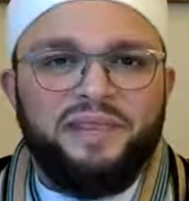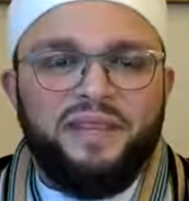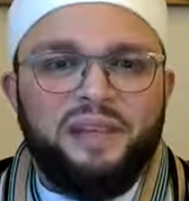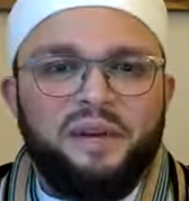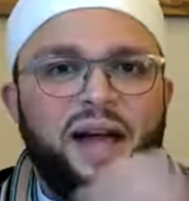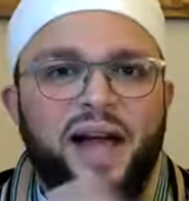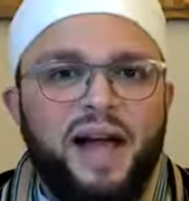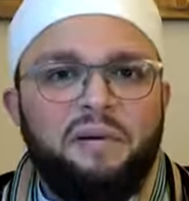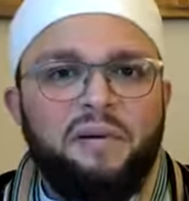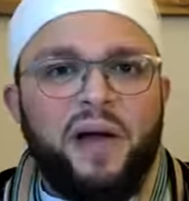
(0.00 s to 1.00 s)
You know,
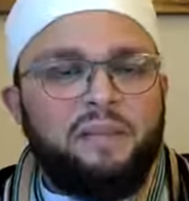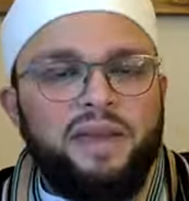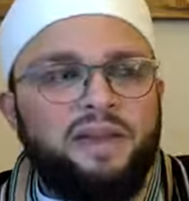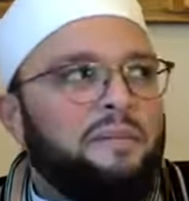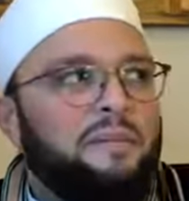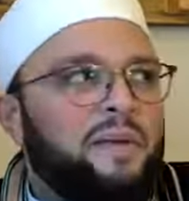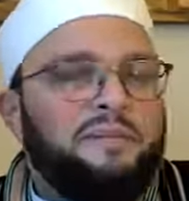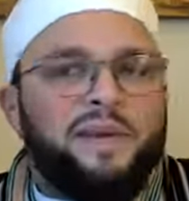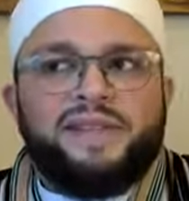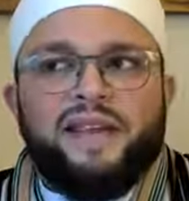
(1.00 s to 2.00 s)
I'm here, I'm by
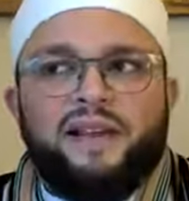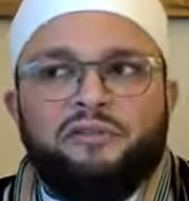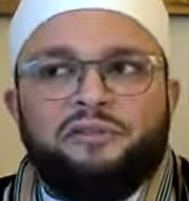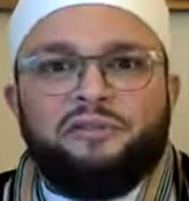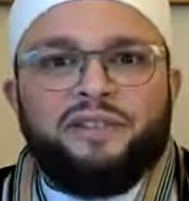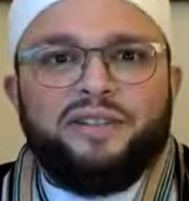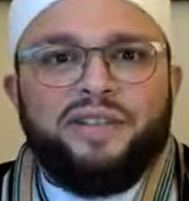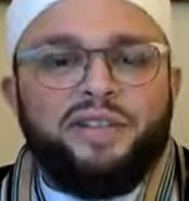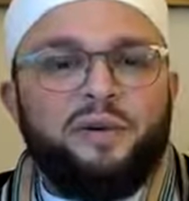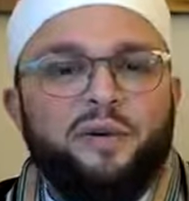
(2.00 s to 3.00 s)
myself.
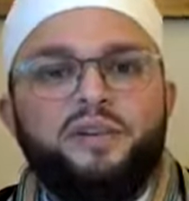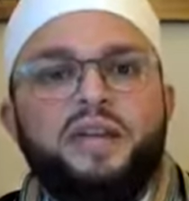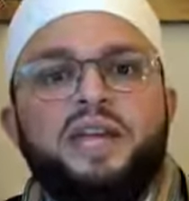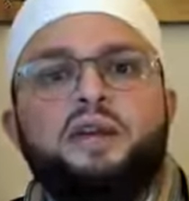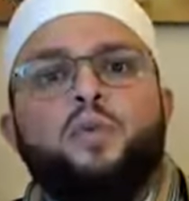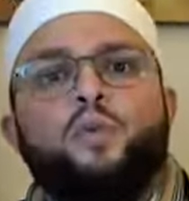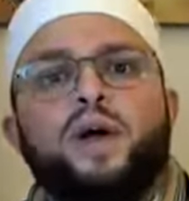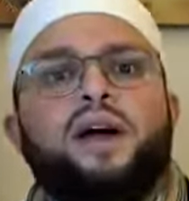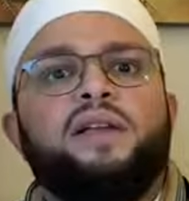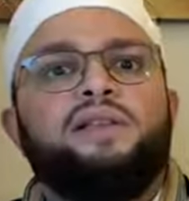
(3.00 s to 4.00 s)
You know, whether he
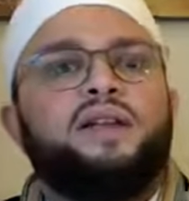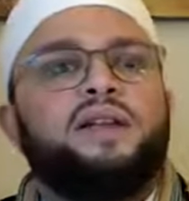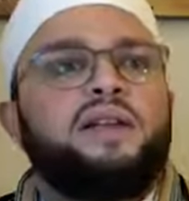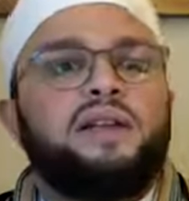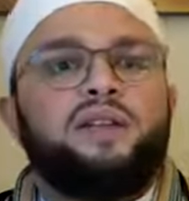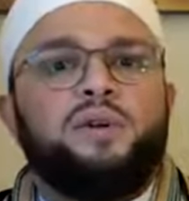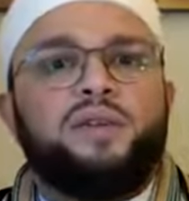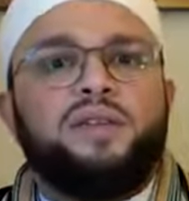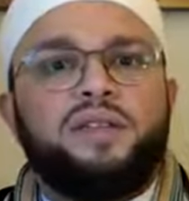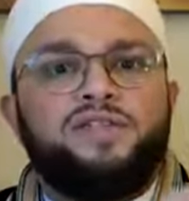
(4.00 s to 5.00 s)
went on, you know,
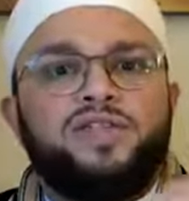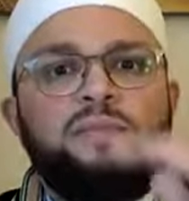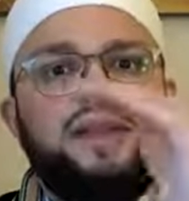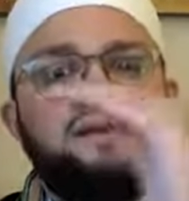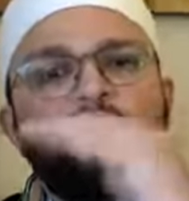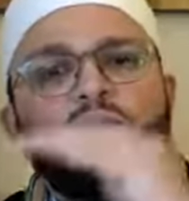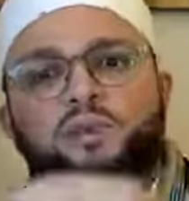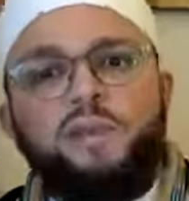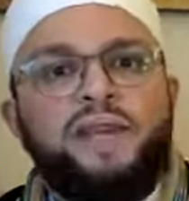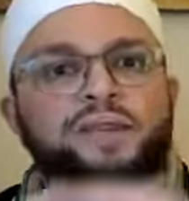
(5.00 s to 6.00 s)
Jabal Abi
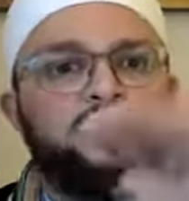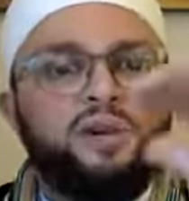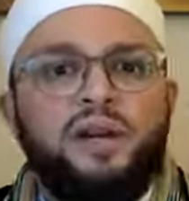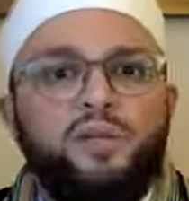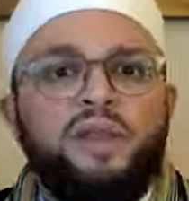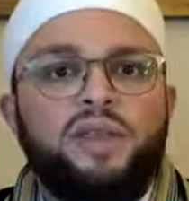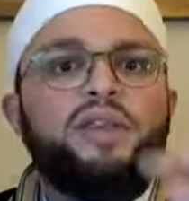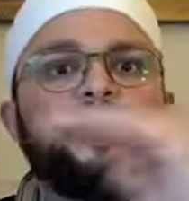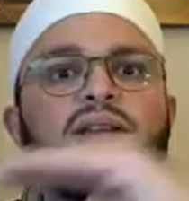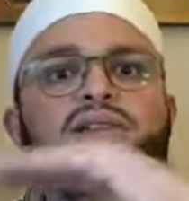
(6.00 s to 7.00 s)
Qubais, or whether he
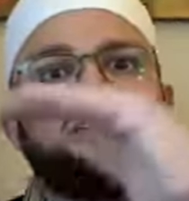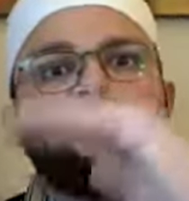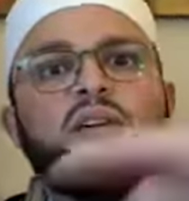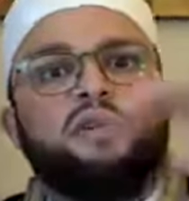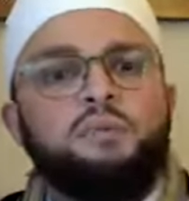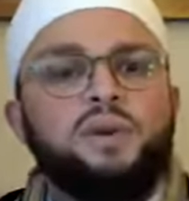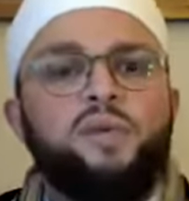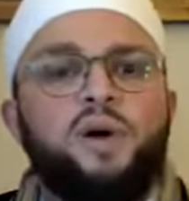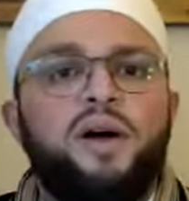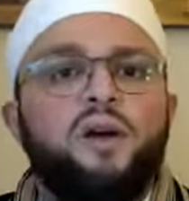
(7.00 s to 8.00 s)
went on Safa or
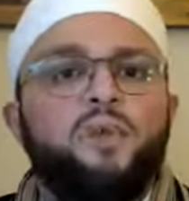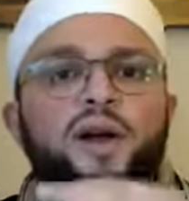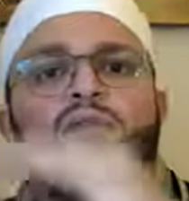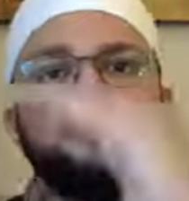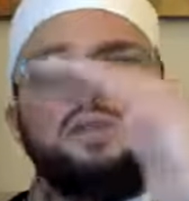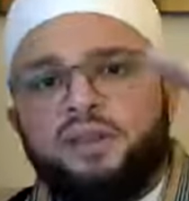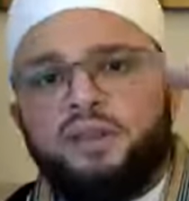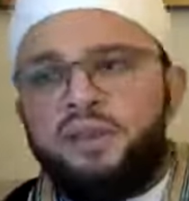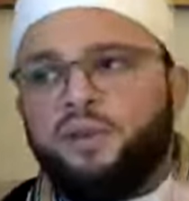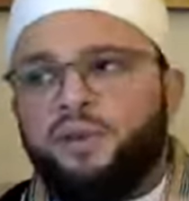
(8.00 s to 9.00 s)
Marwa, wherever the,
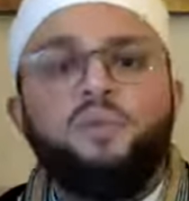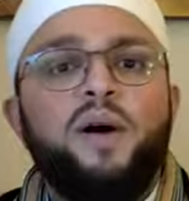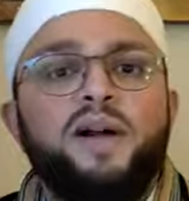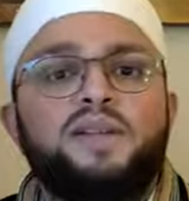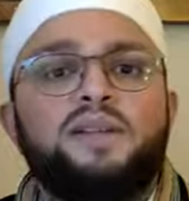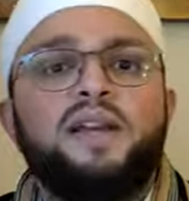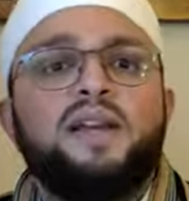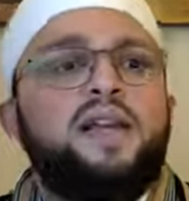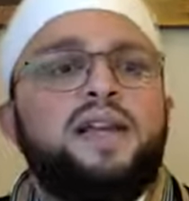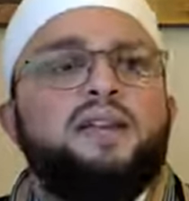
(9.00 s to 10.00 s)
you know, he was,
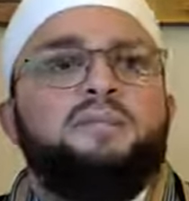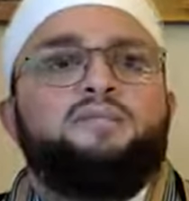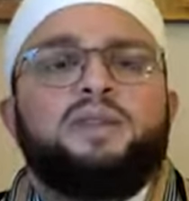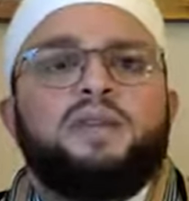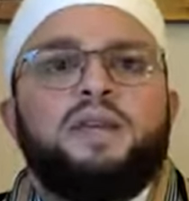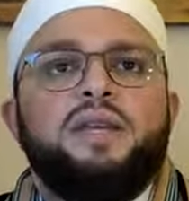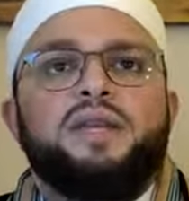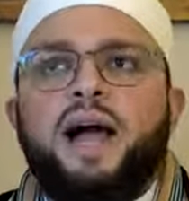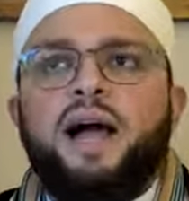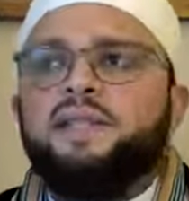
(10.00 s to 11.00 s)
he's
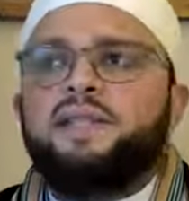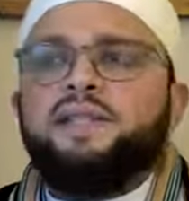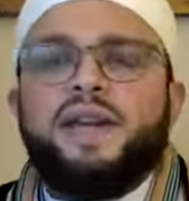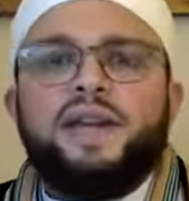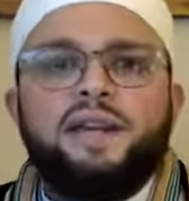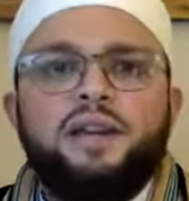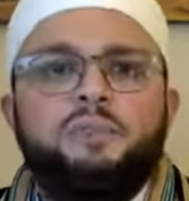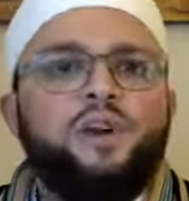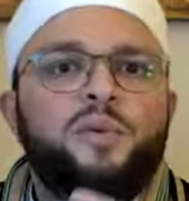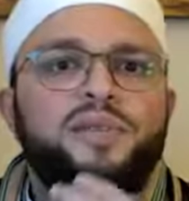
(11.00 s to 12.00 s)
like, I'm going to stand here, but
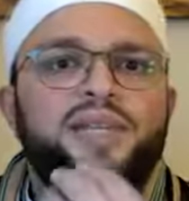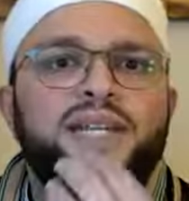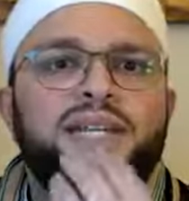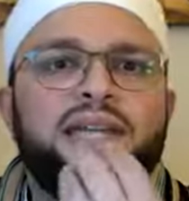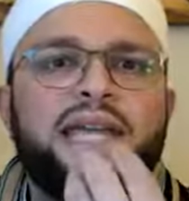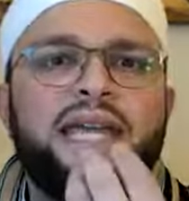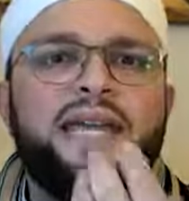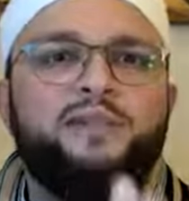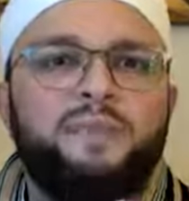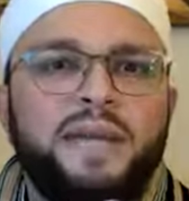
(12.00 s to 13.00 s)
no one's going to
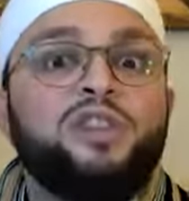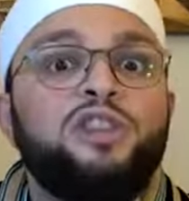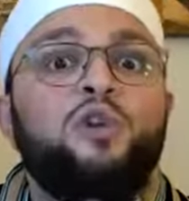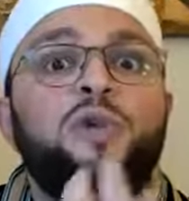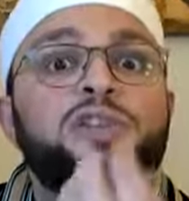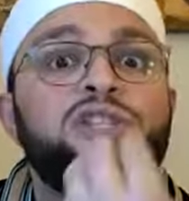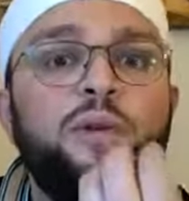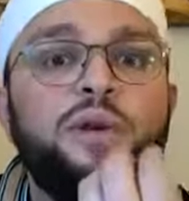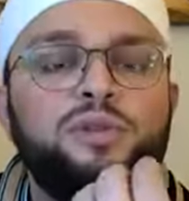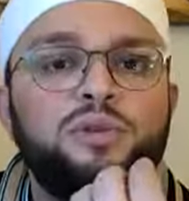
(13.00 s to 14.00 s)
hear me. No one's
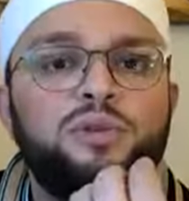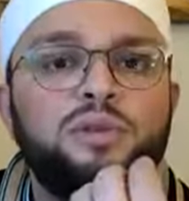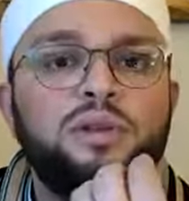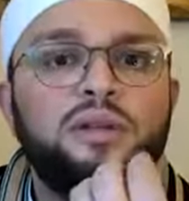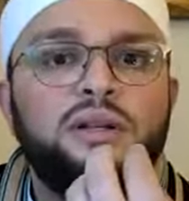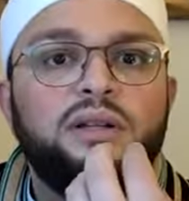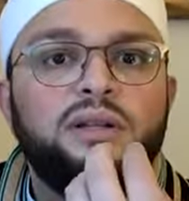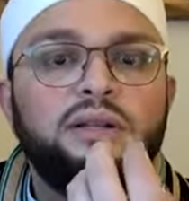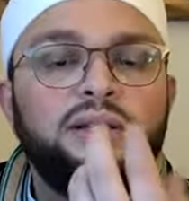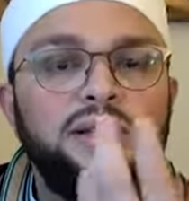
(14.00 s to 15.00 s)
going to
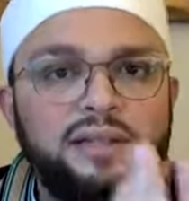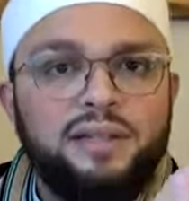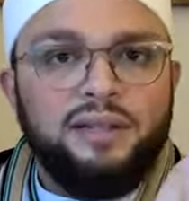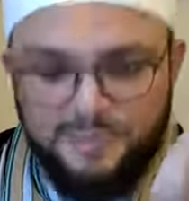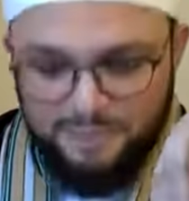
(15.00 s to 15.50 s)
listen.